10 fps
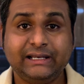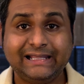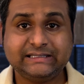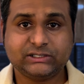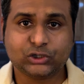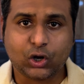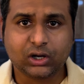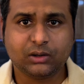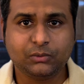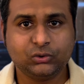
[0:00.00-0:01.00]
Let's
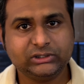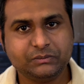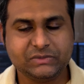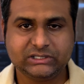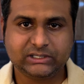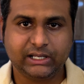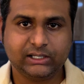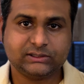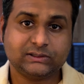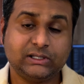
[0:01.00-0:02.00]
talk about the
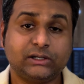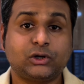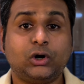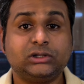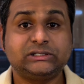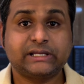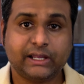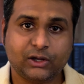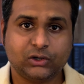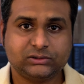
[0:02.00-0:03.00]
mistakes that cause
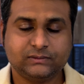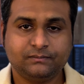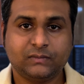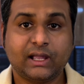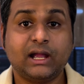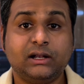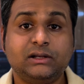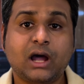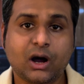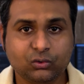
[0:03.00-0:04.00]
chaos
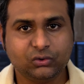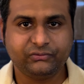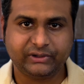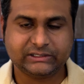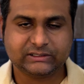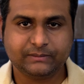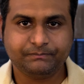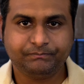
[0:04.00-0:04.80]
and how to fix them.